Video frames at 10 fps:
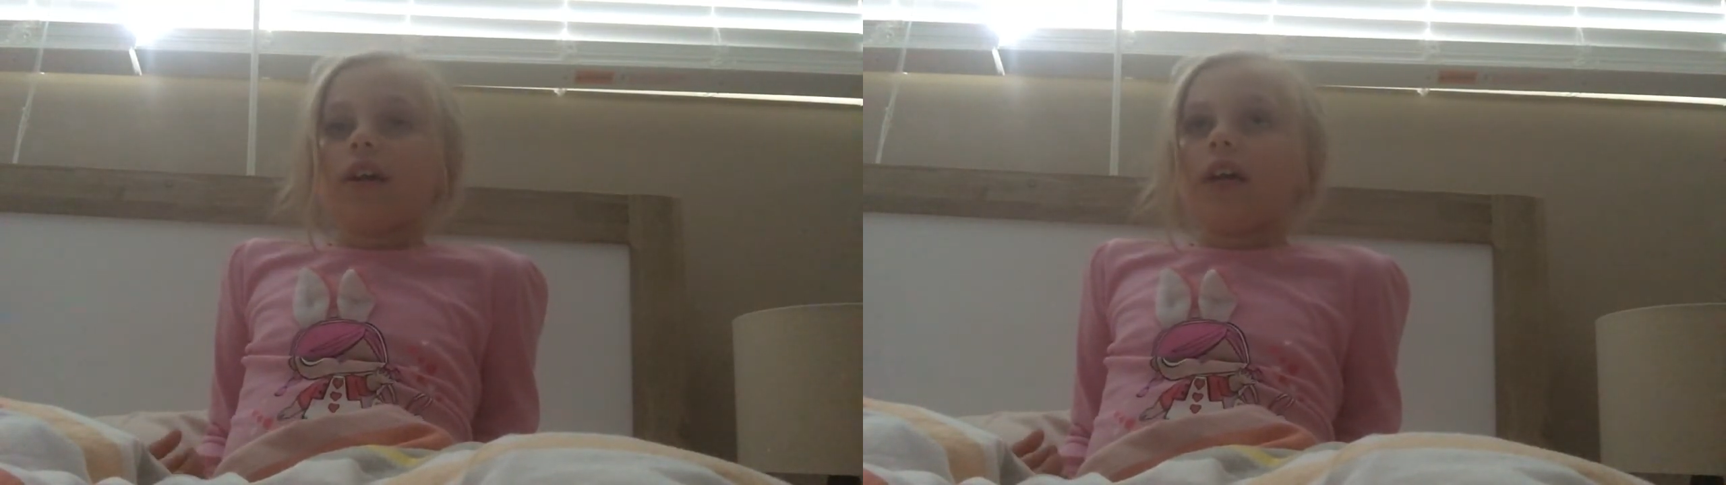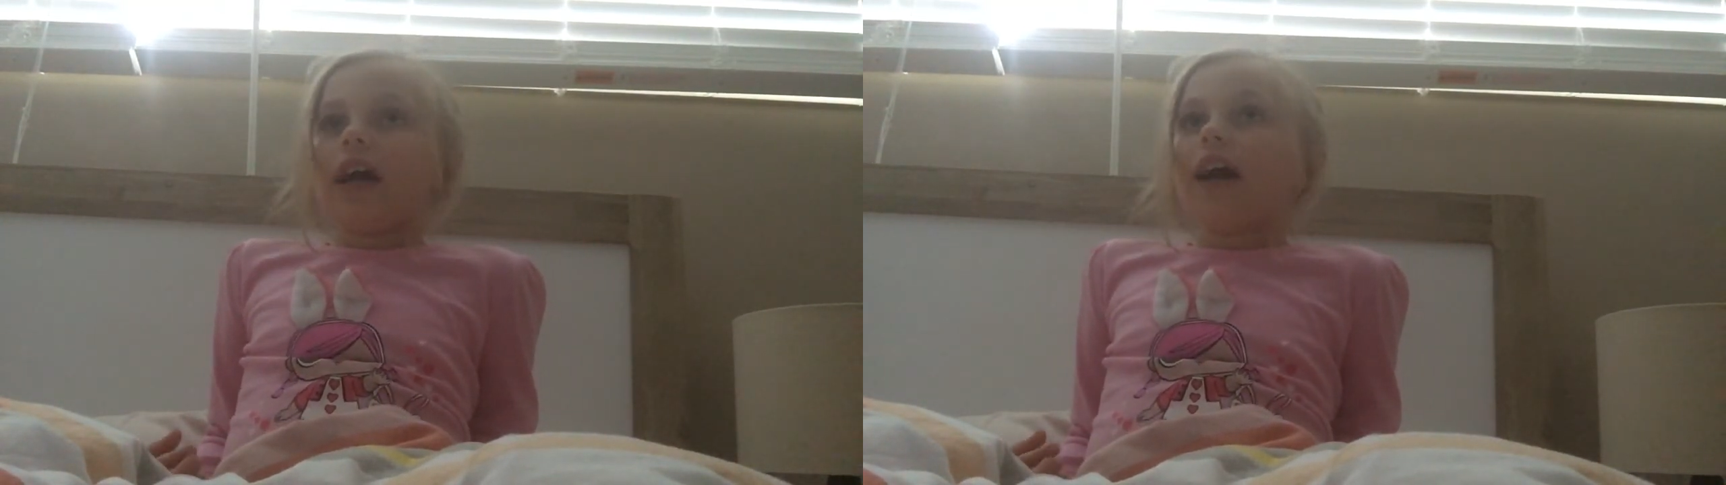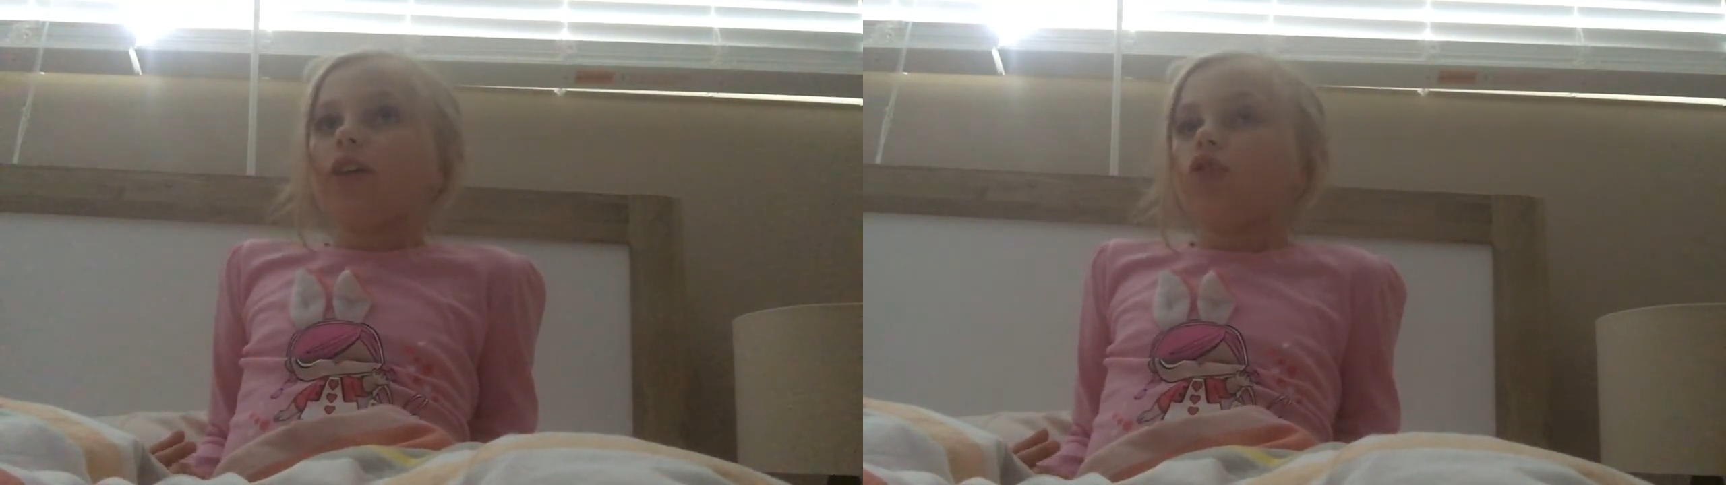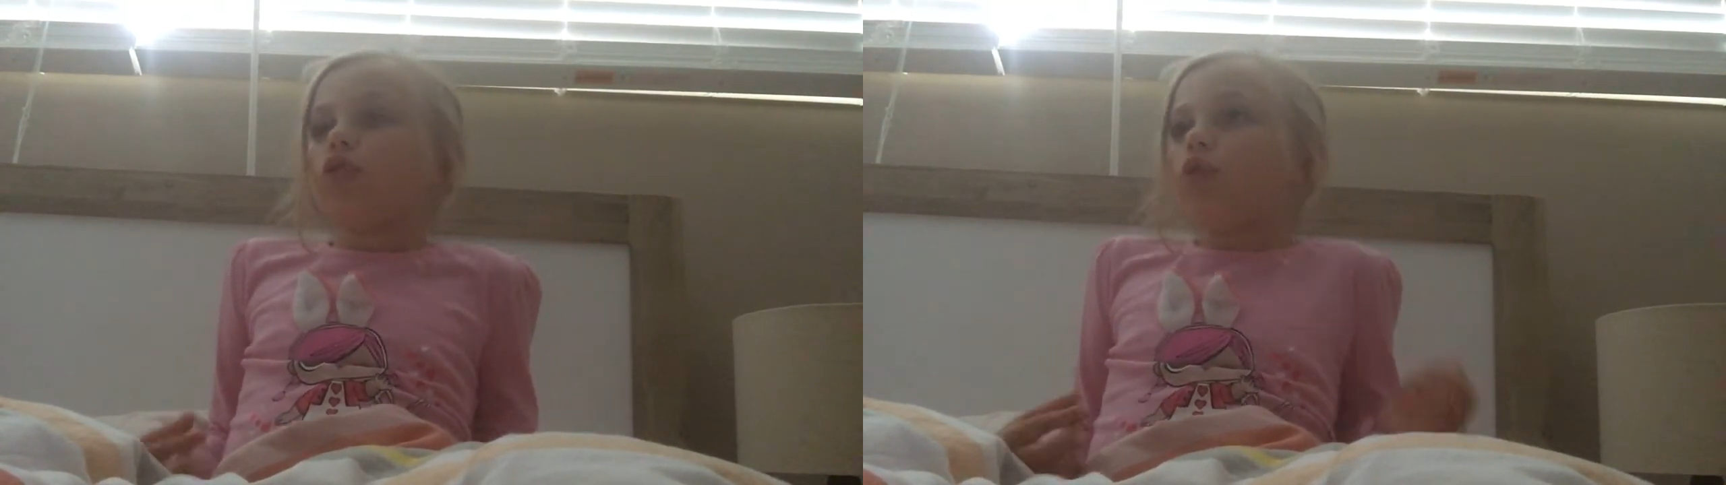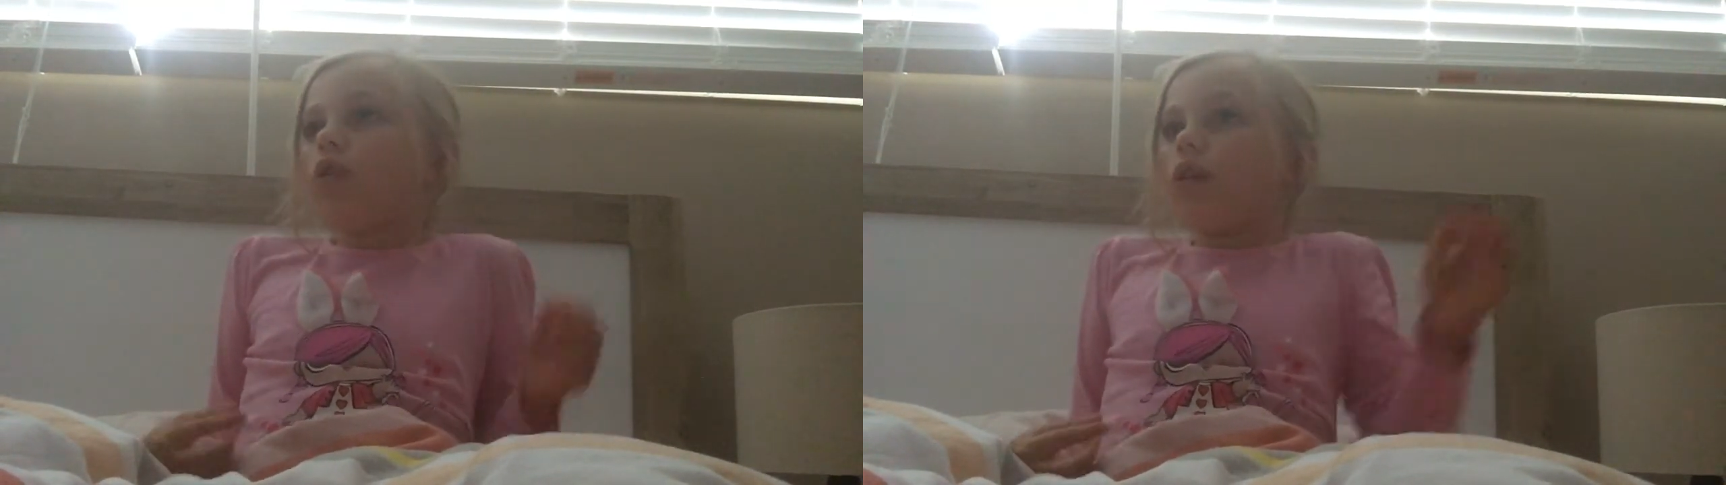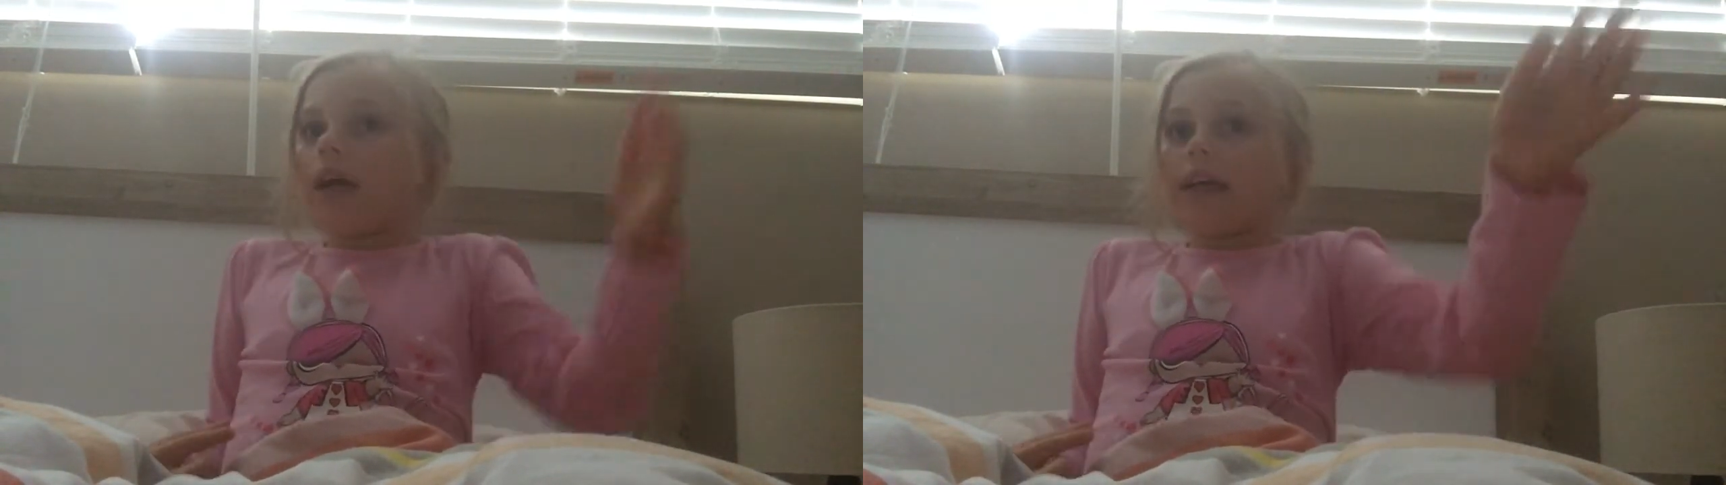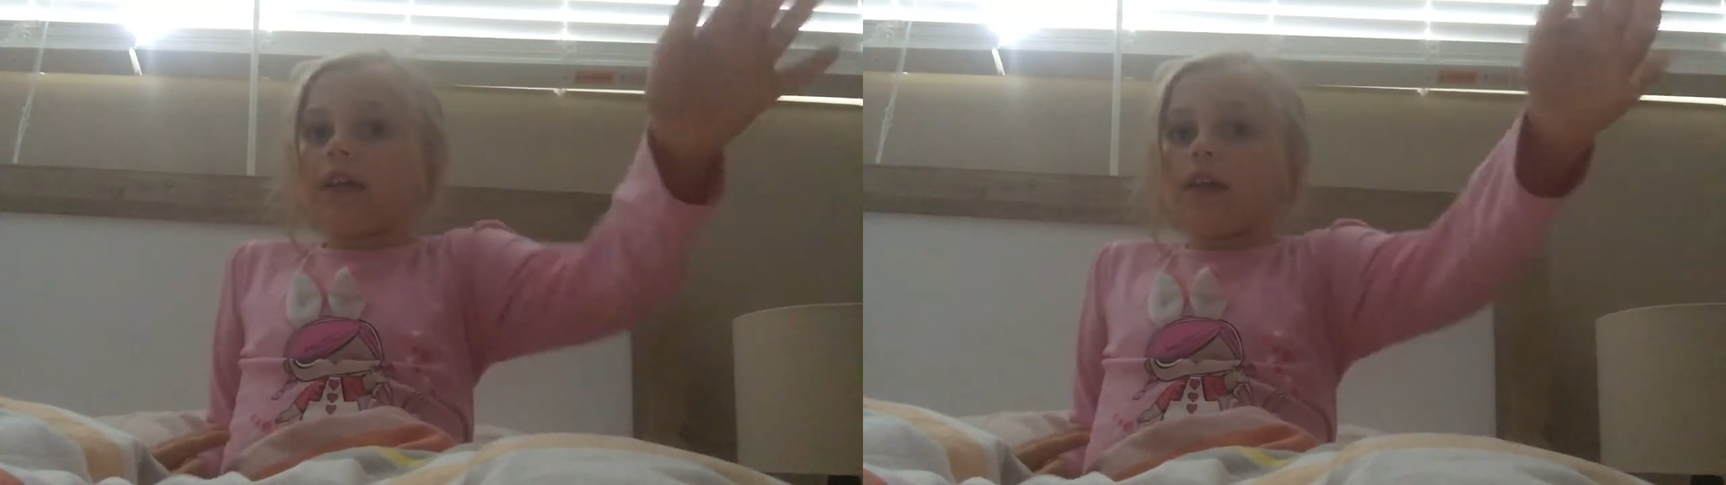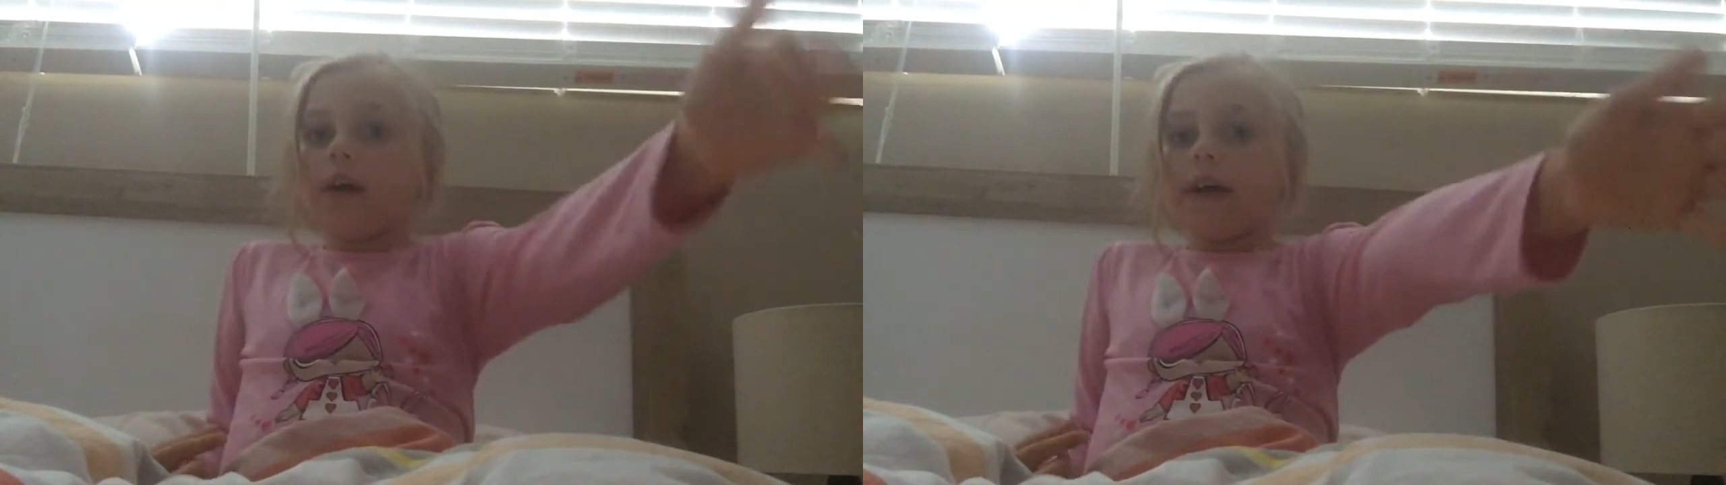It had a short, like,
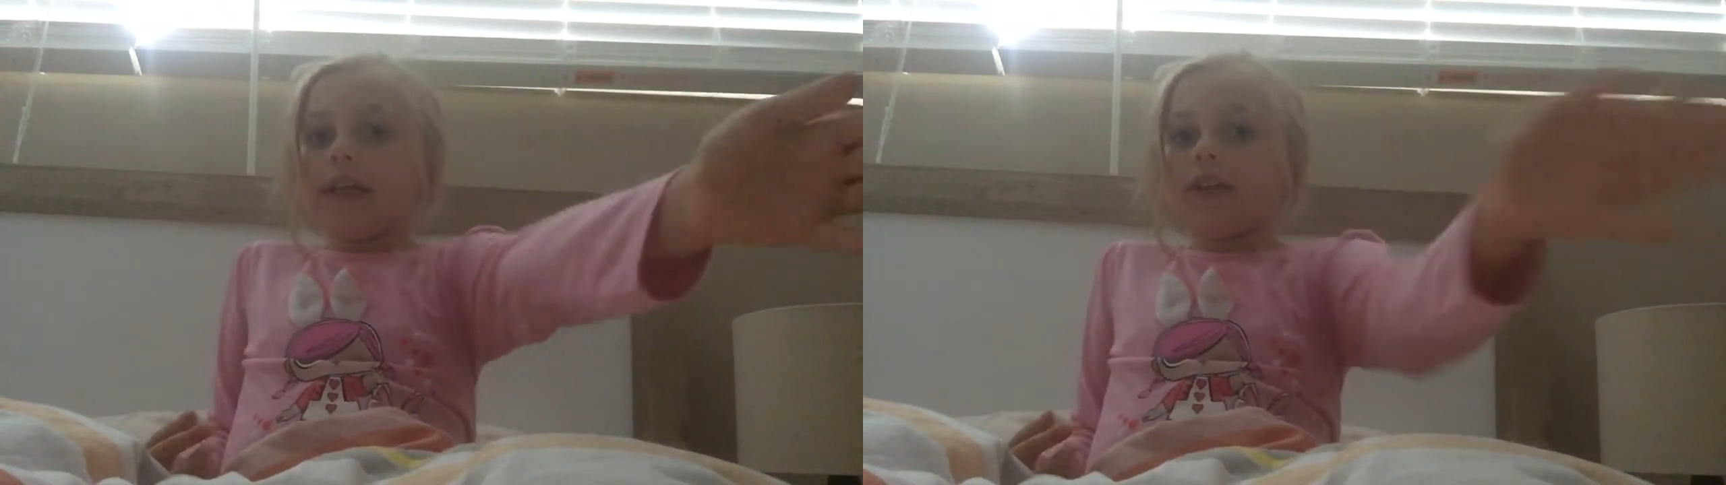line.